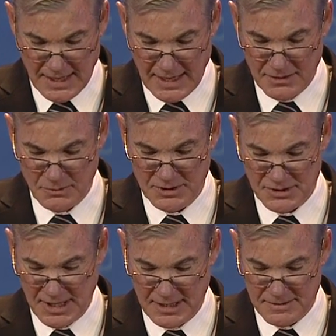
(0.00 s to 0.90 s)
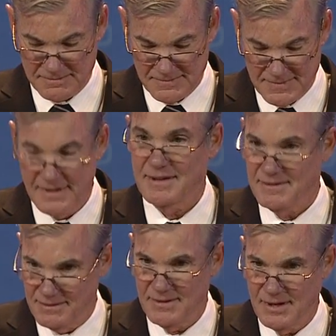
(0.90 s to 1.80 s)
And we said,
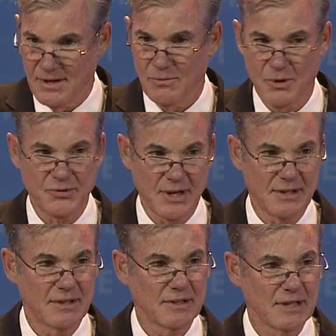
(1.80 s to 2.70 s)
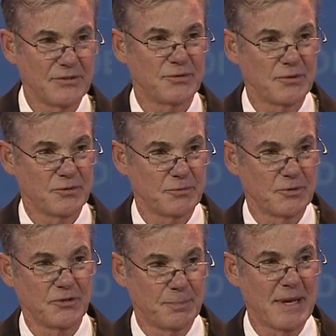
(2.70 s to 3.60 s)
let's
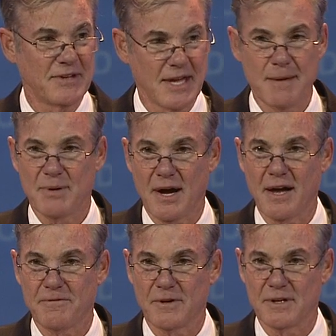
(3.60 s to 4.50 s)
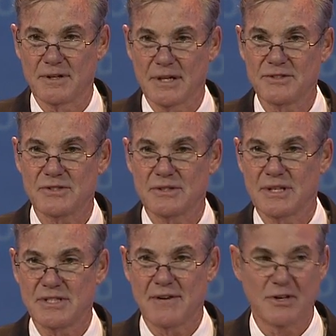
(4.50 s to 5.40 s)
suspend the API for a year.
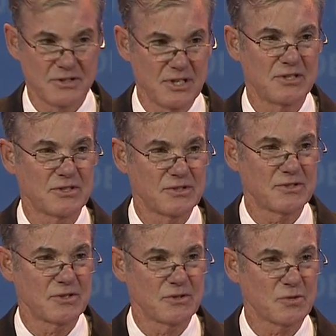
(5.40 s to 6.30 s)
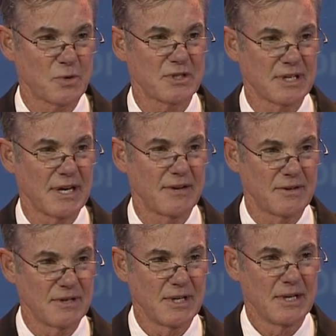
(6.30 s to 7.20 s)
Let's have our teachers and students work
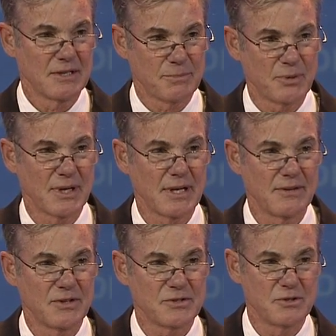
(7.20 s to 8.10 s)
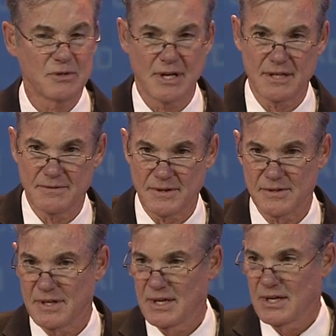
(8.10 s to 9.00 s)
together to bring in this new kind of
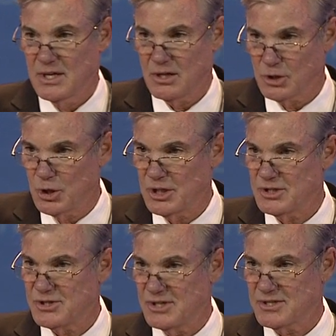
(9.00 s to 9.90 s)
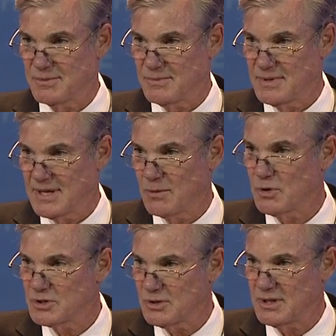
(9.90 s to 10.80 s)
a learning system.
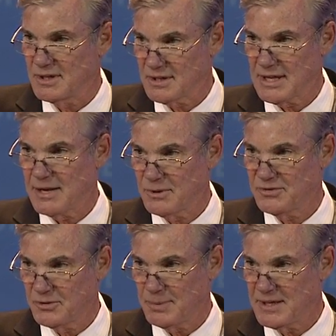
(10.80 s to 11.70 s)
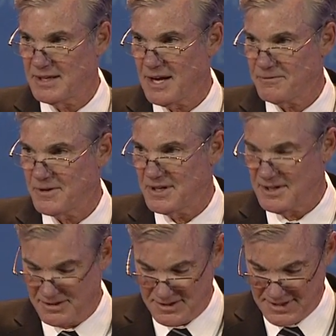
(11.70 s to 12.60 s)
And we're doing it. Are you glad we suspended that for a
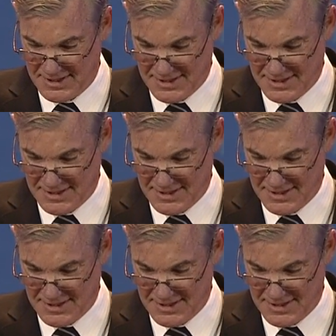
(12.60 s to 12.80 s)
year?